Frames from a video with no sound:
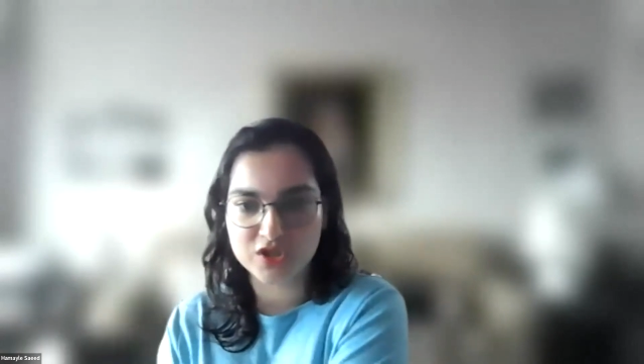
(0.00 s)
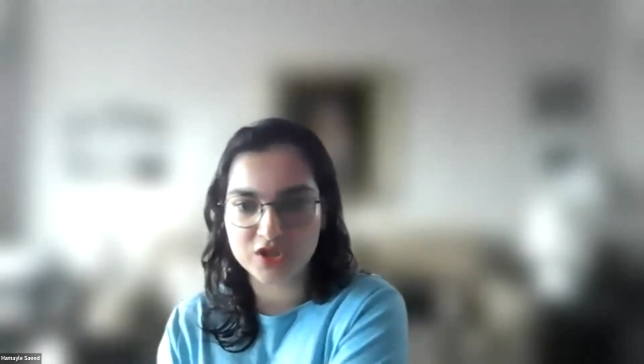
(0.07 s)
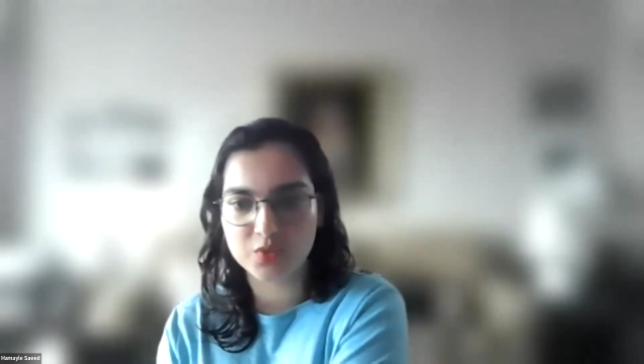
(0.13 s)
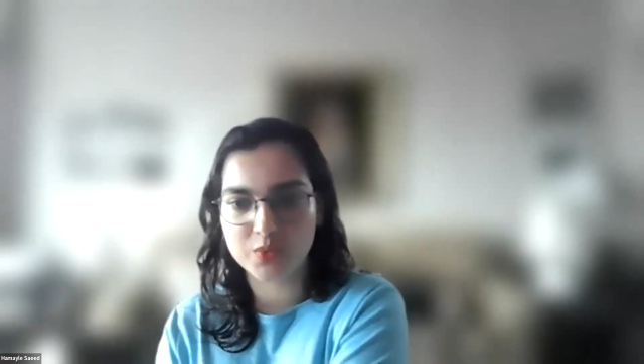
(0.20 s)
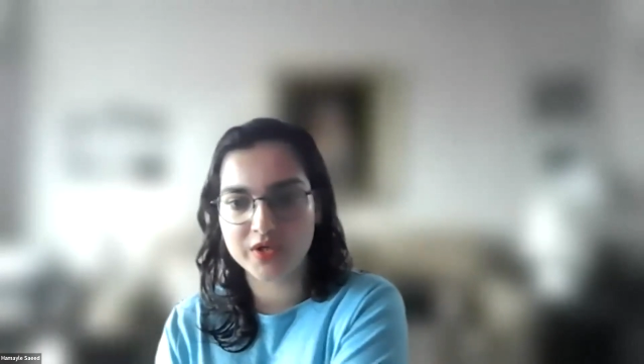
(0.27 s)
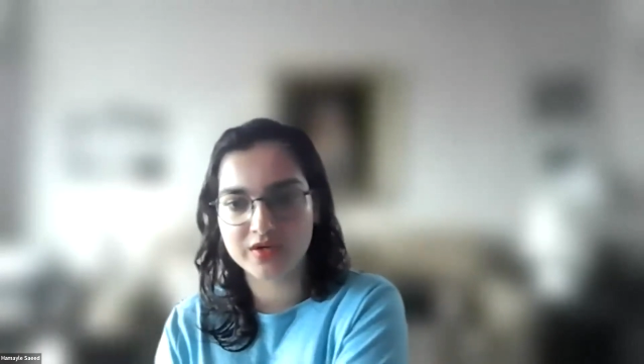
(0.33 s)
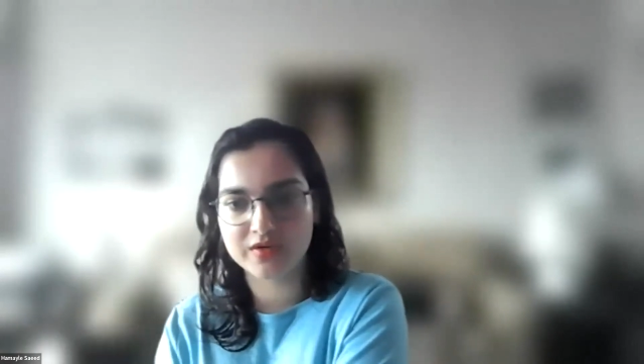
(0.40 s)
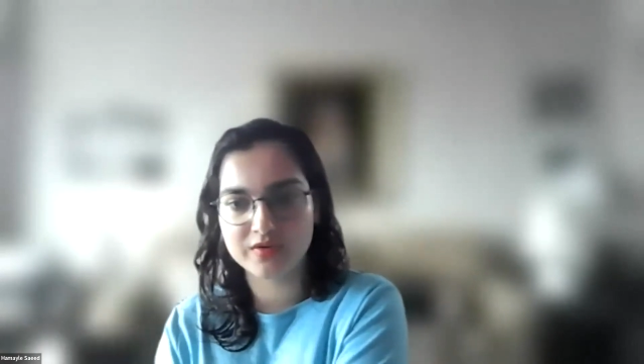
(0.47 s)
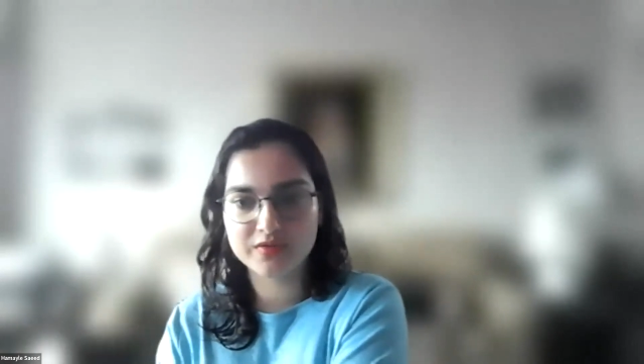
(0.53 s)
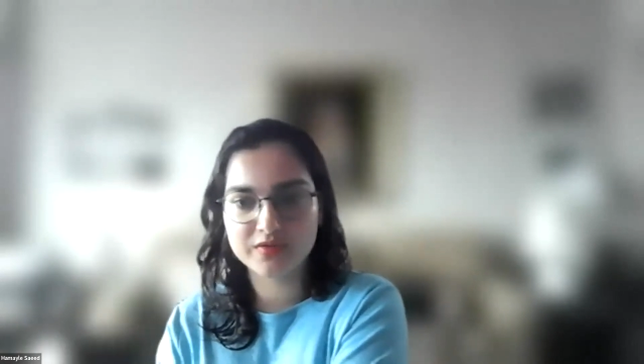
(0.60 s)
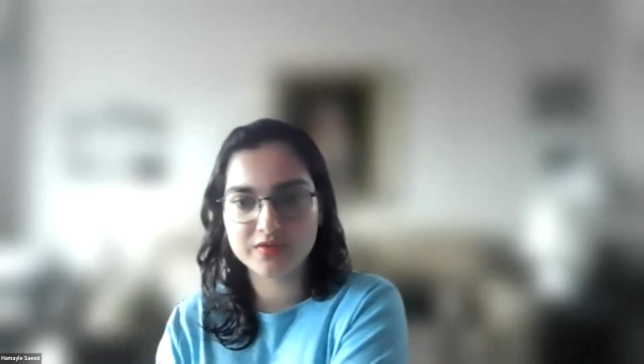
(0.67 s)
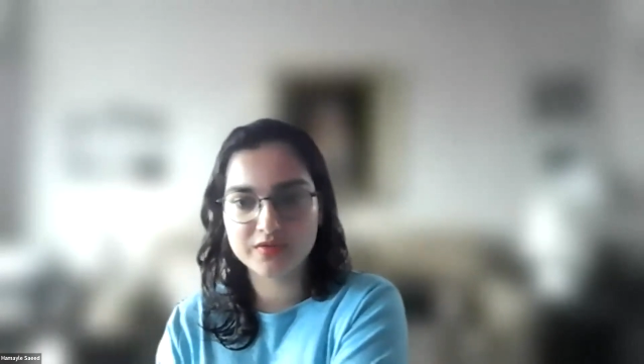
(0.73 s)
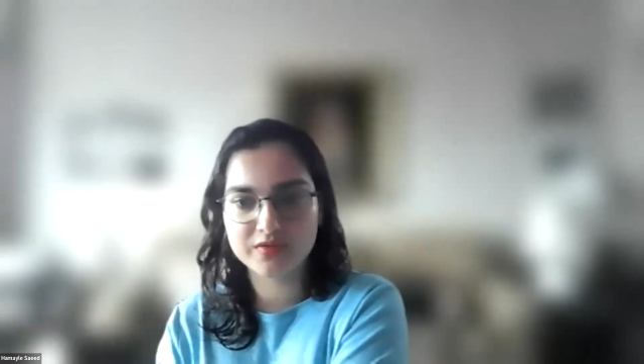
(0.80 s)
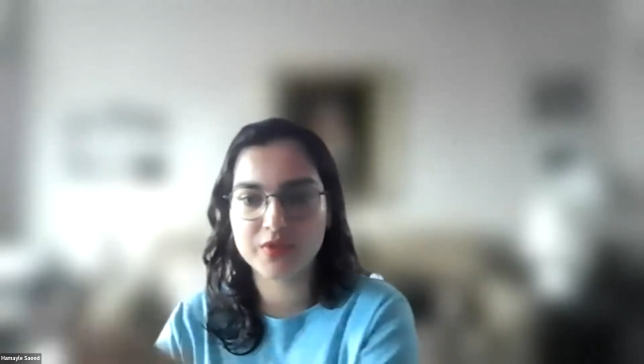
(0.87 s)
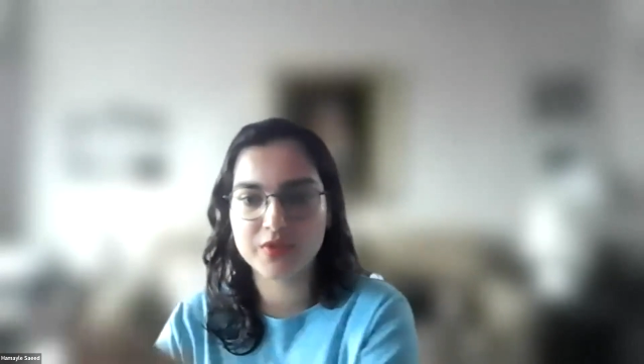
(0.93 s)
that we're
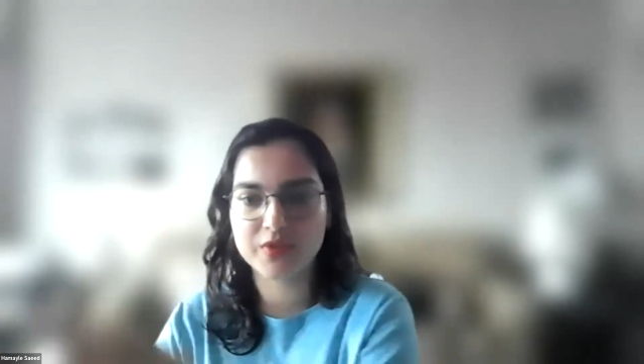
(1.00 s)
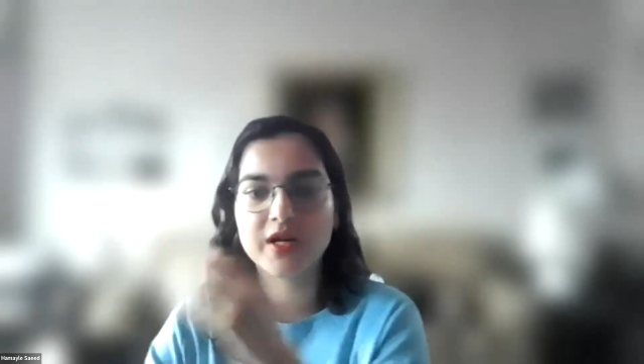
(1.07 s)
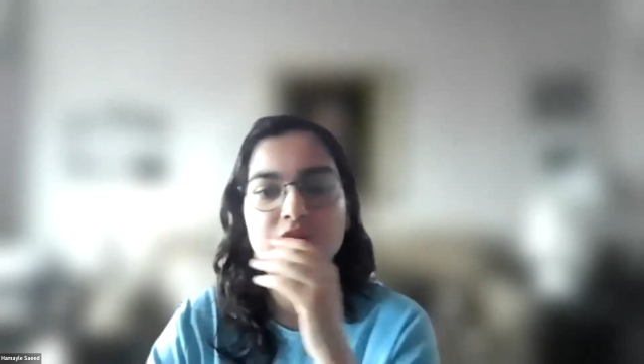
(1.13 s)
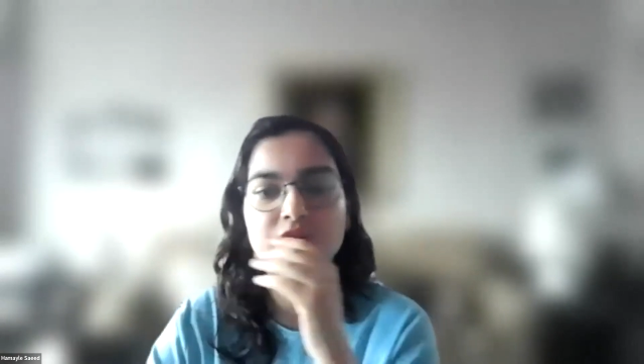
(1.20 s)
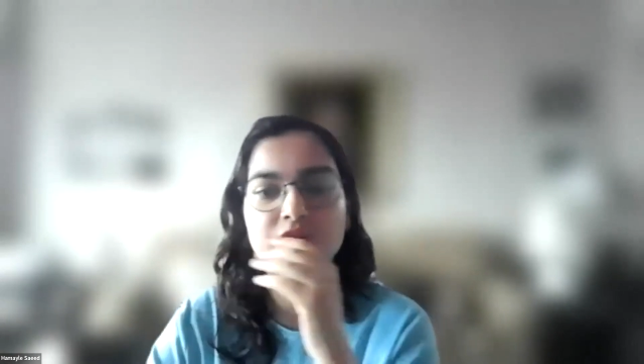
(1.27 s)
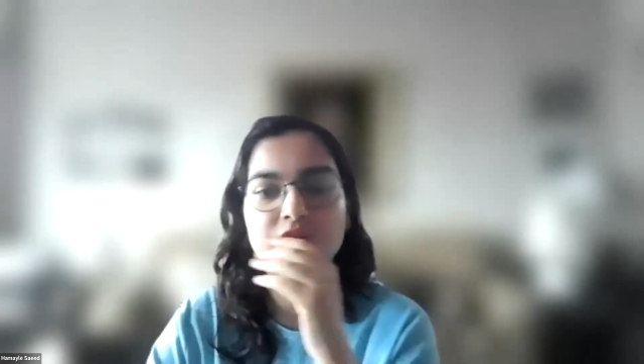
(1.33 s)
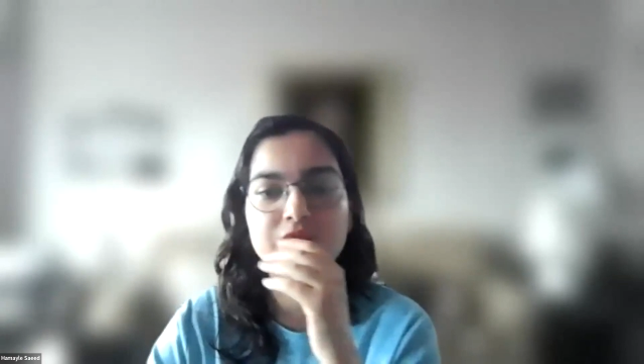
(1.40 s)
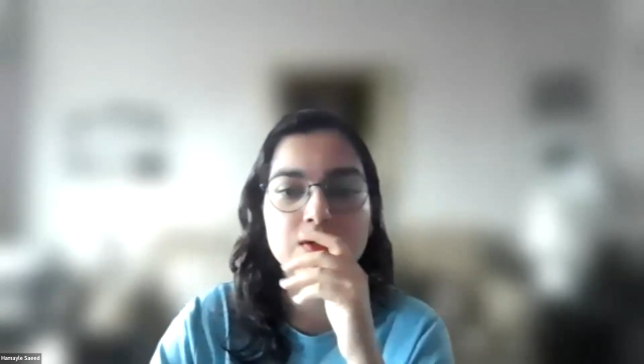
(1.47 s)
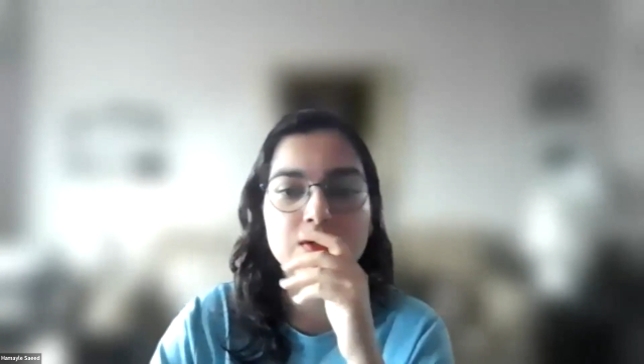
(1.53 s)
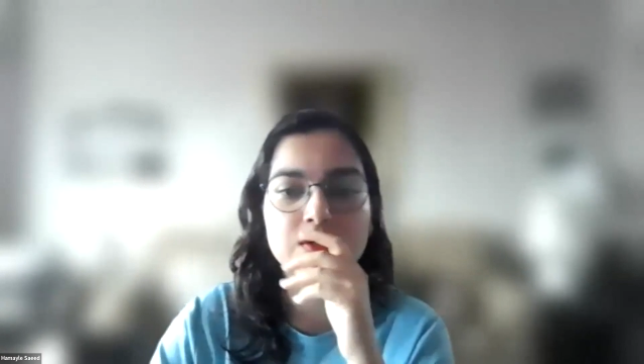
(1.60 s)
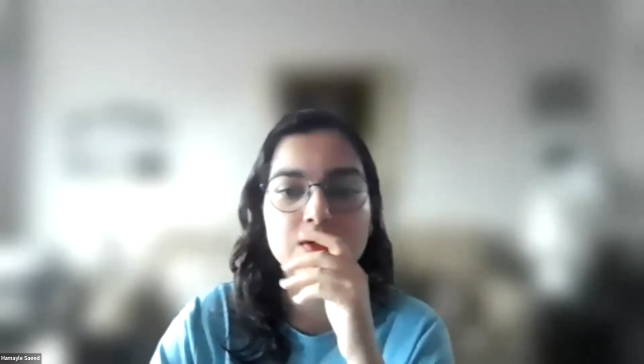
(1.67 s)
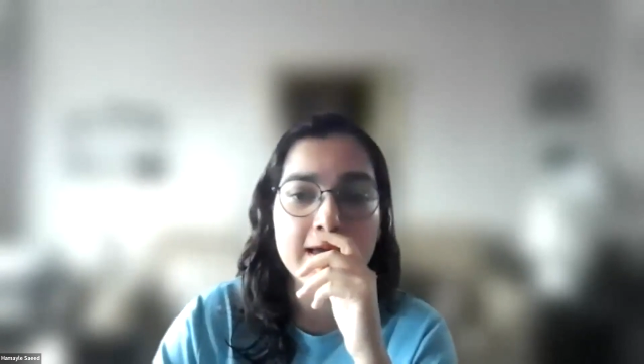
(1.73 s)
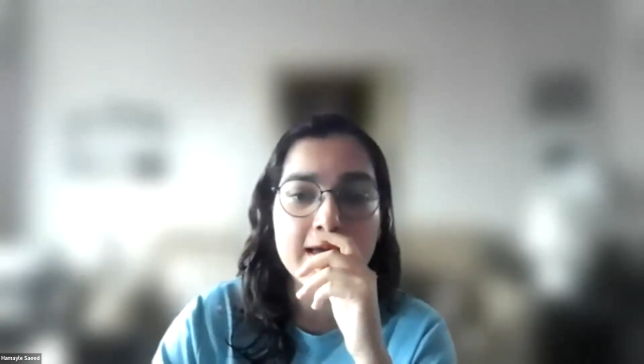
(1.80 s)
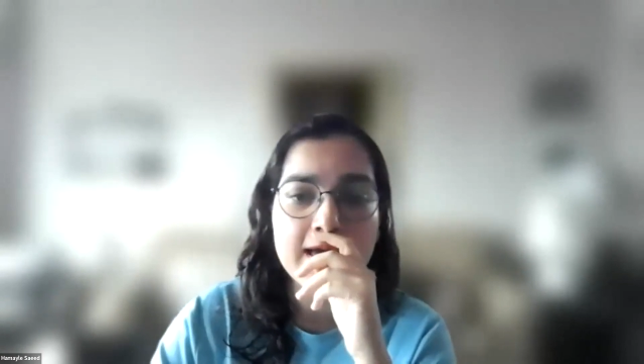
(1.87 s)
kind of excluding.